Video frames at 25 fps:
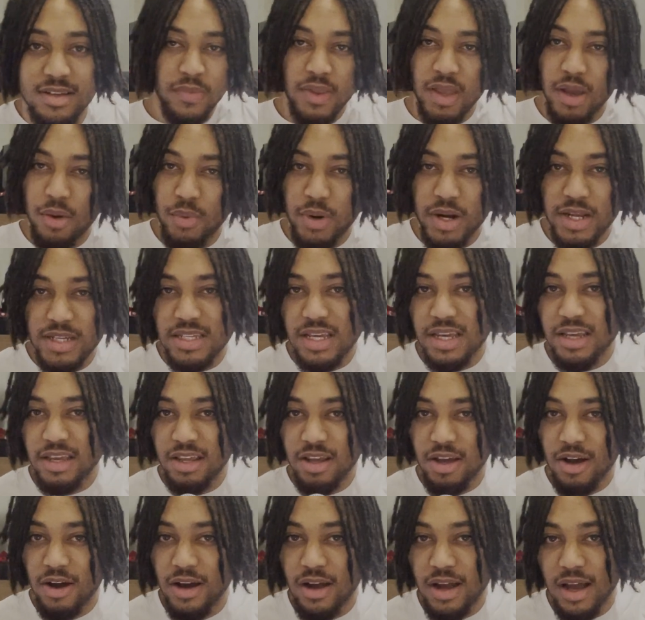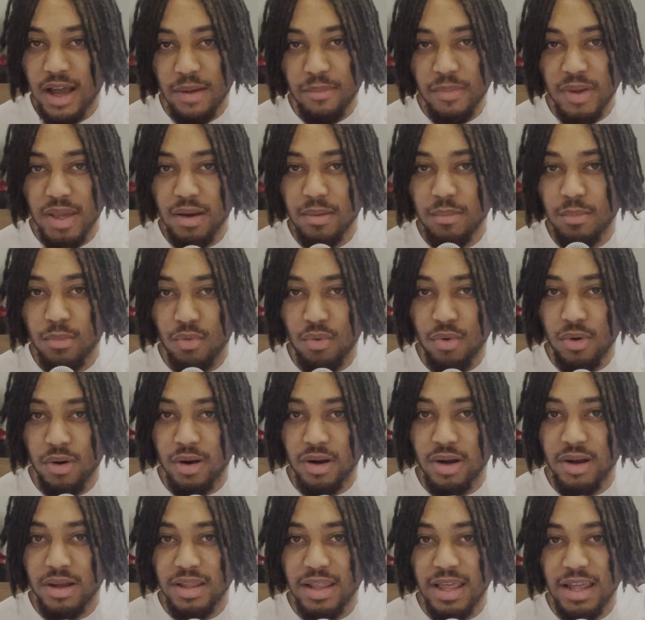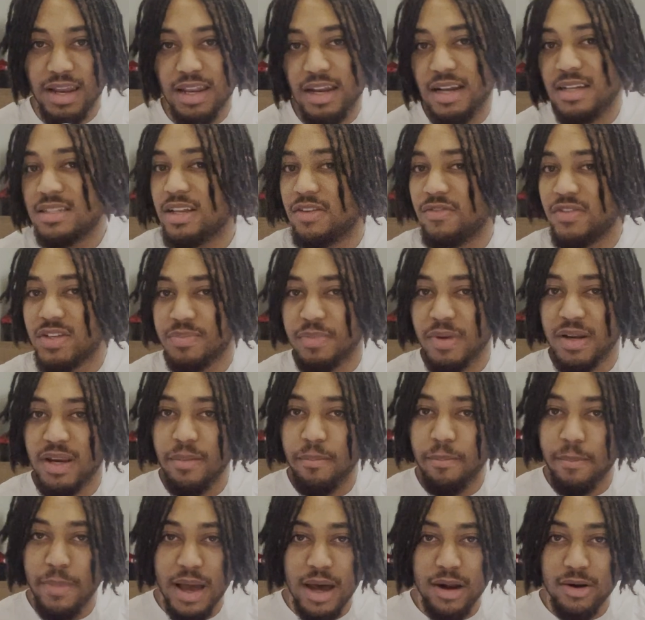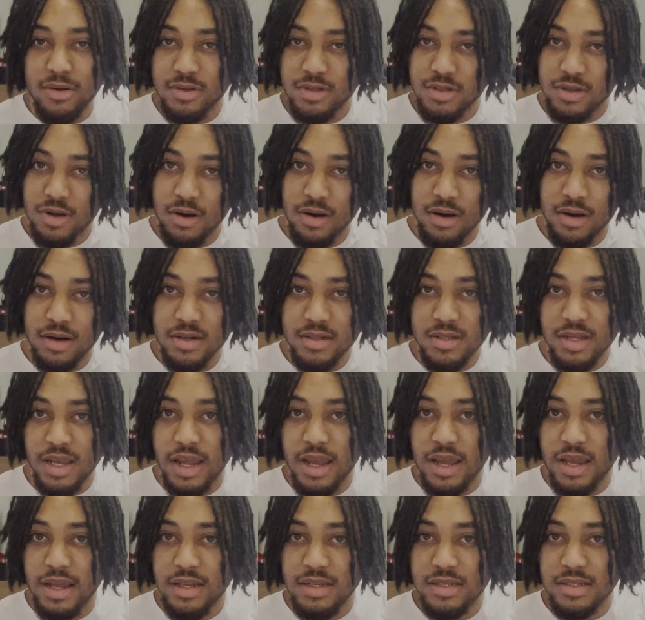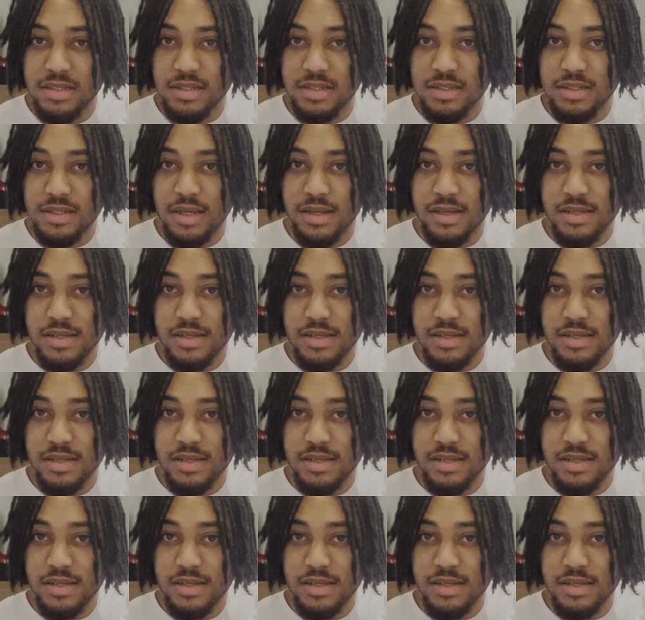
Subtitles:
And when I say young, I mean more that he doesn't have as many battle scars as,